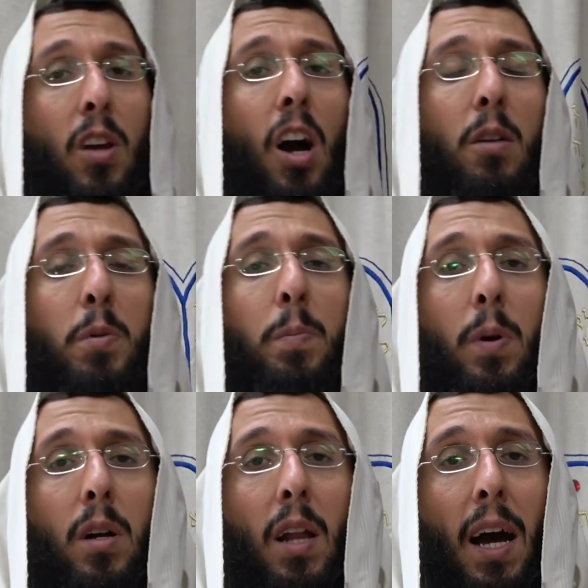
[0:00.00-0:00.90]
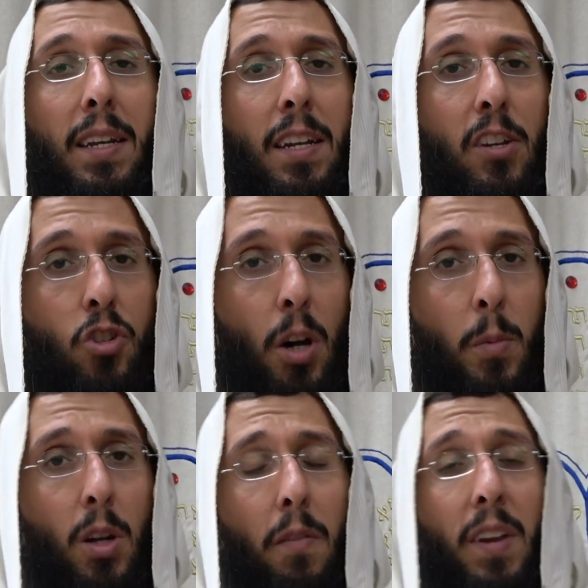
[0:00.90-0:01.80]
young people had the
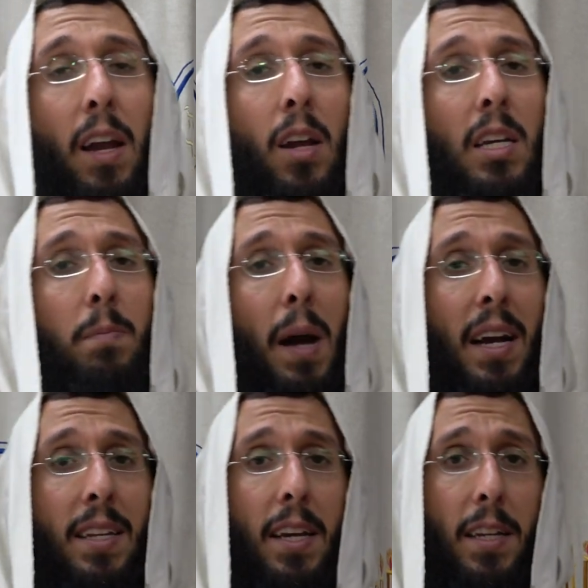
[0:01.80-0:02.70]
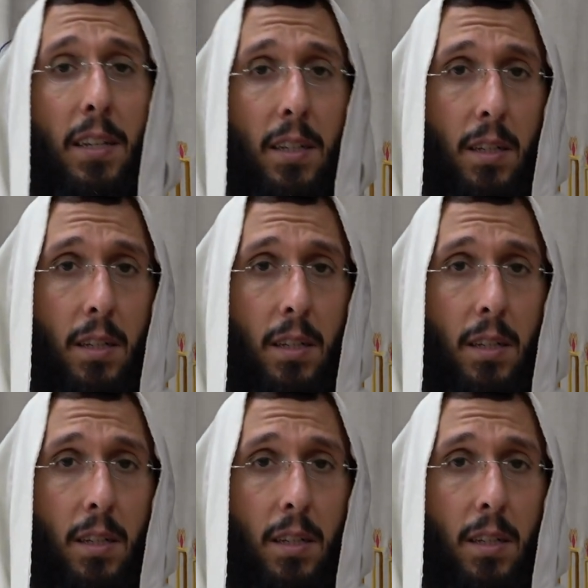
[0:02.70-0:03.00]
neshamot of Tanaim back then.